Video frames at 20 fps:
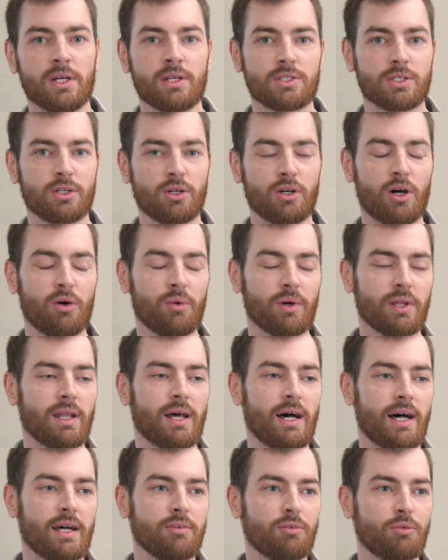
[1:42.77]
So going
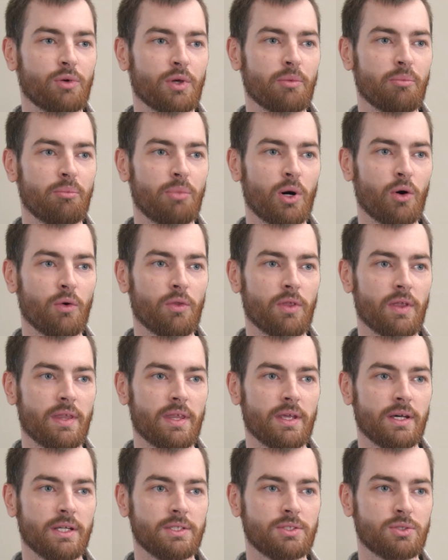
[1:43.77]
live with both of
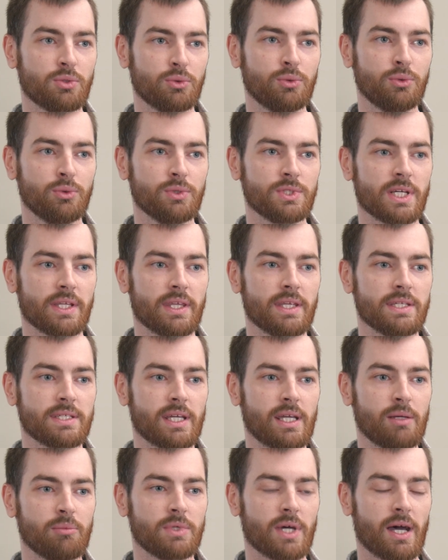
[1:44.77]
the tools at the same